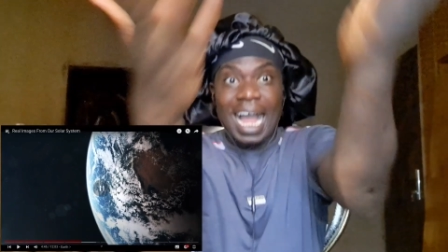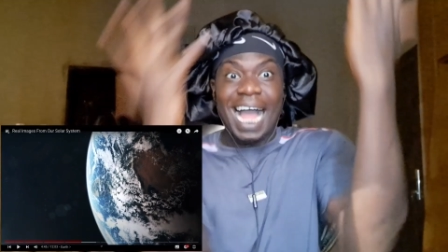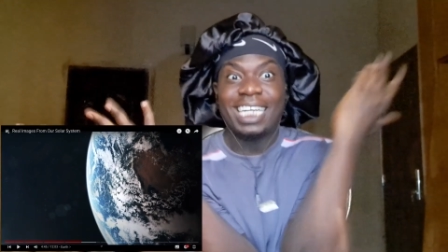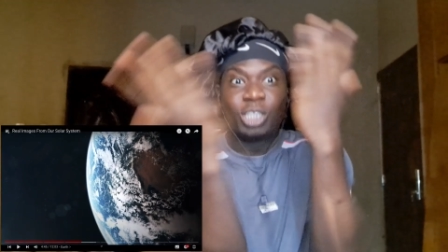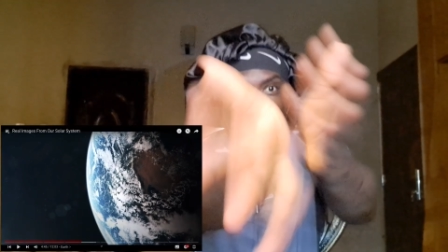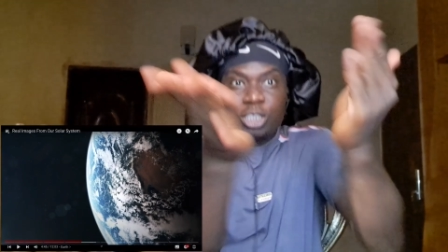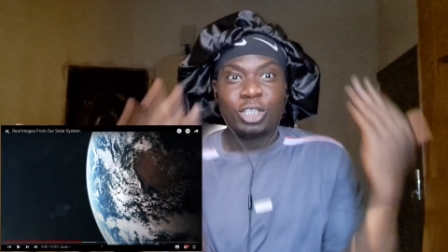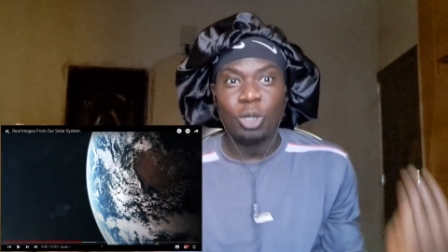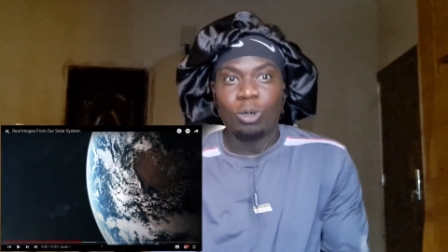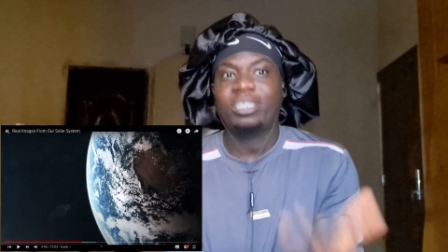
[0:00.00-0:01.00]
I
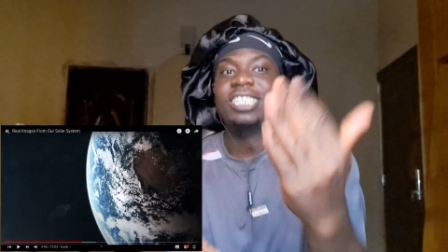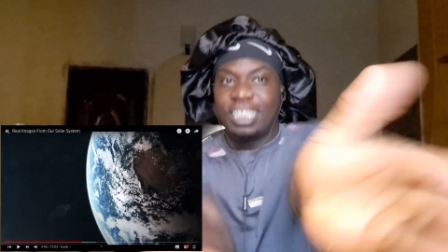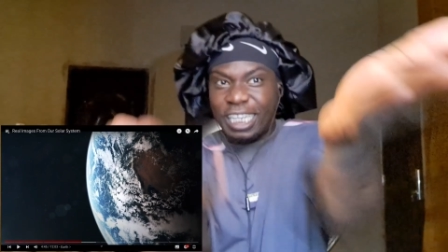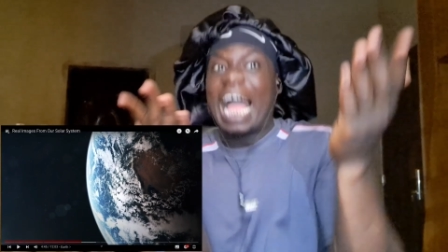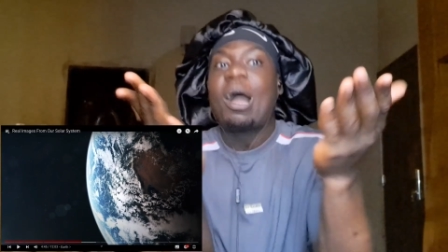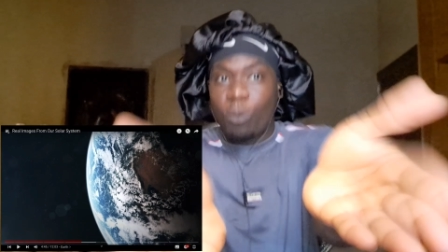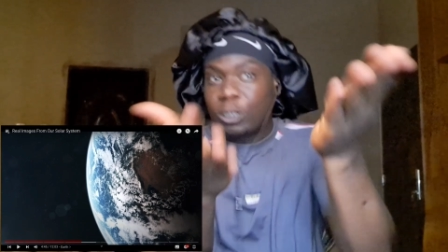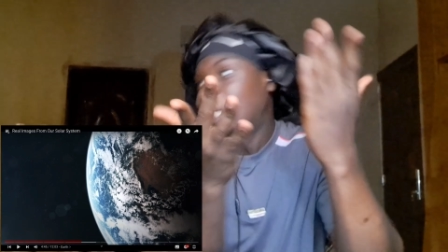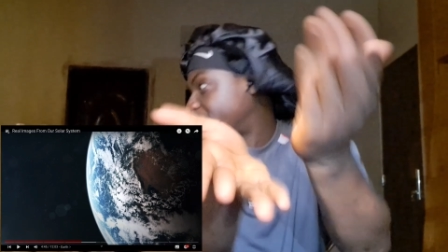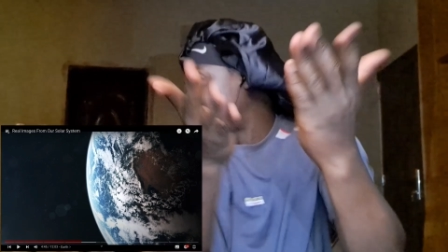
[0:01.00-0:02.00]
don't know. I
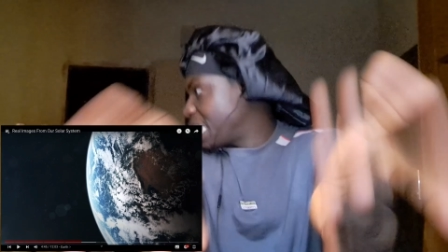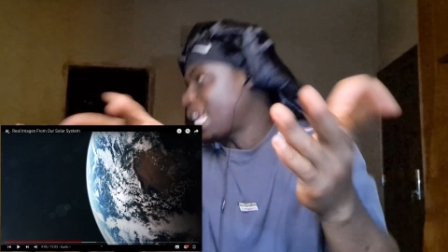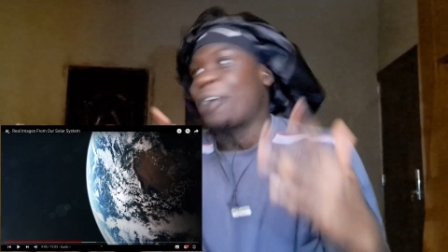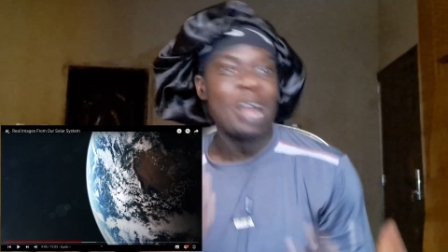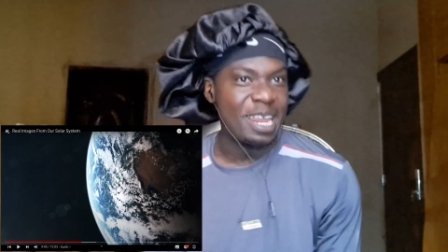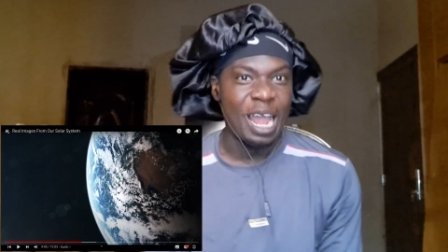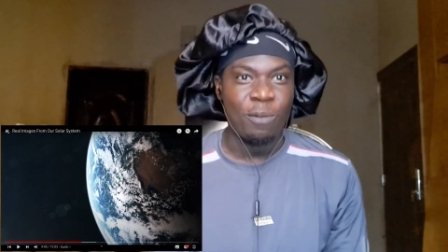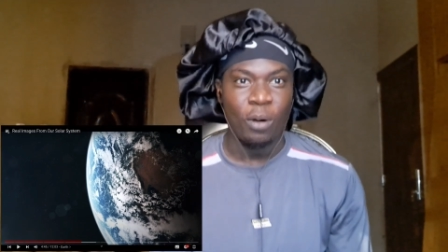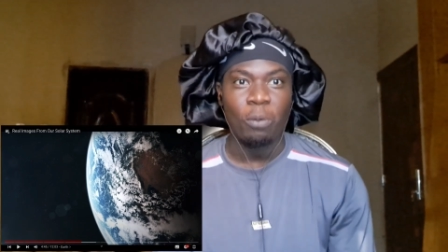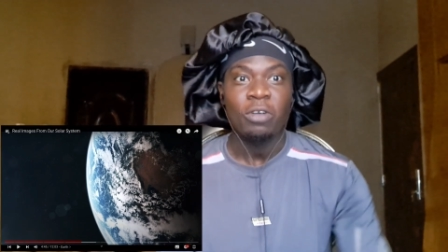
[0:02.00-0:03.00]
was just saying that right
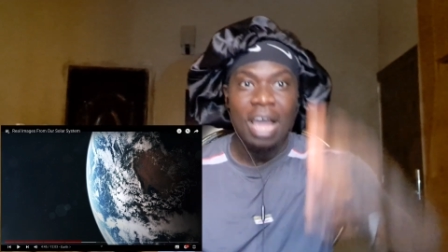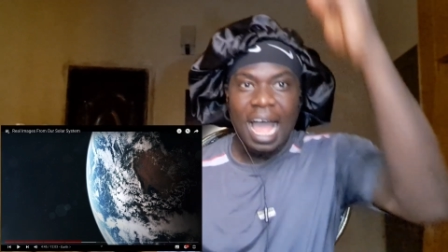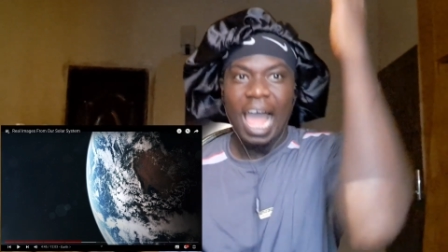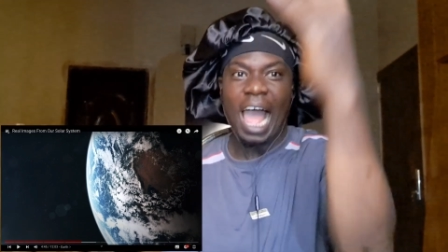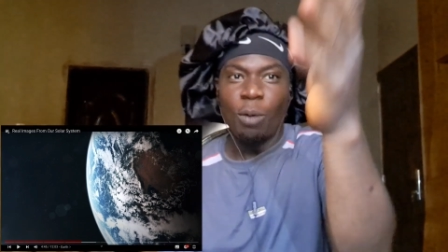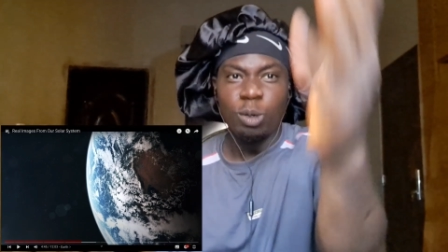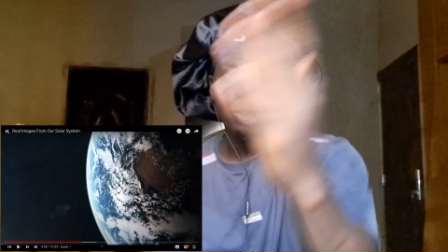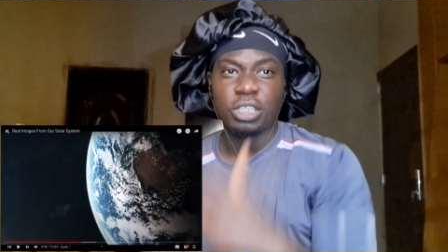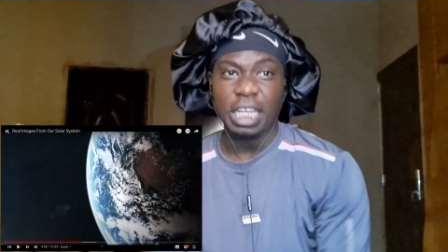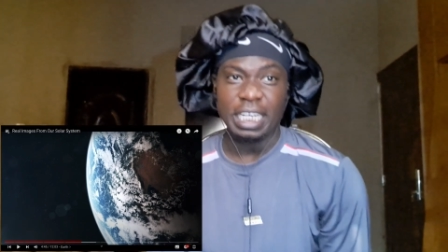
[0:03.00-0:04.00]
now, bro. I was
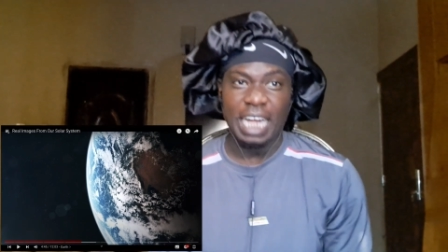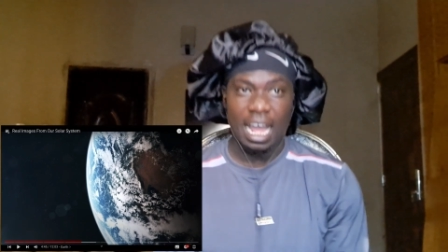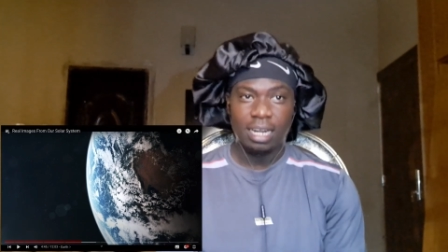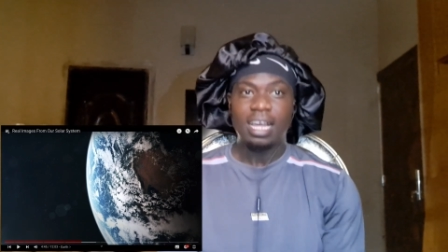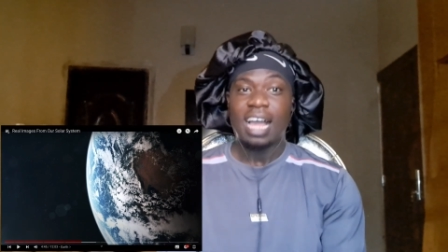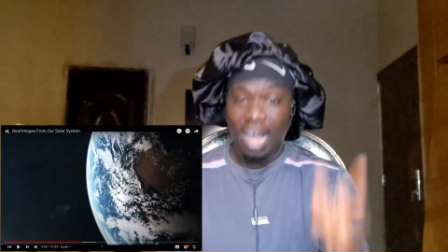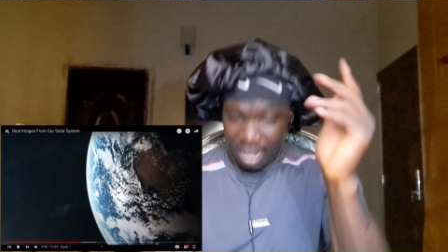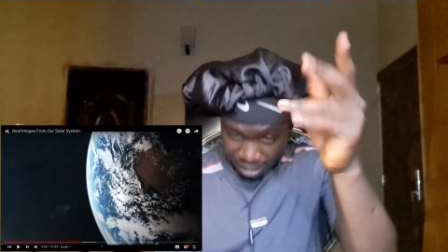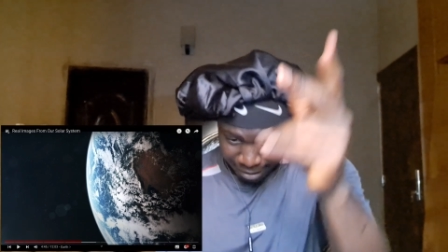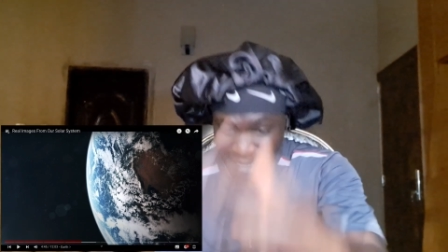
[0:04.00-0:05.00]
just saying that.
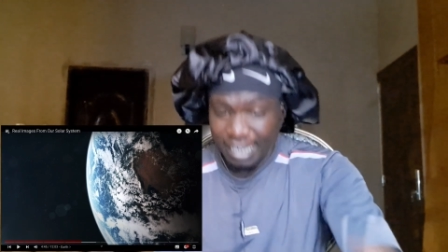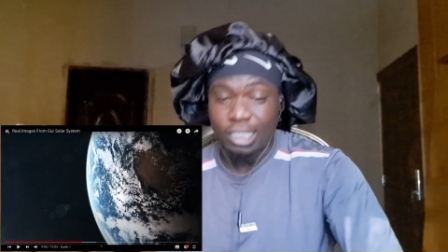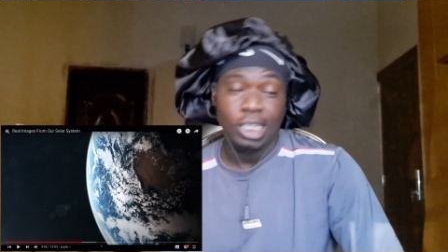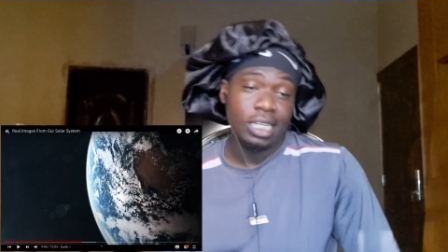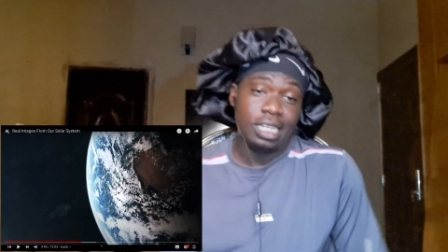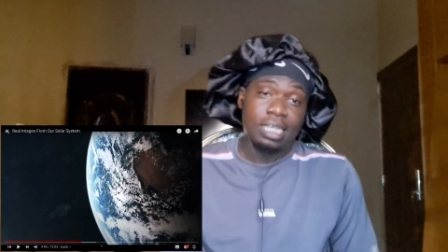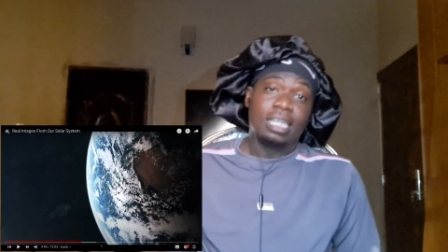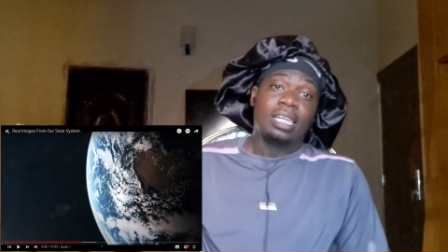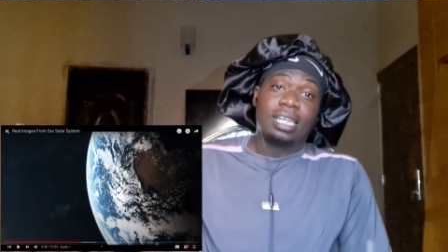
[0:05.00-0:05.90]
Right? Literally.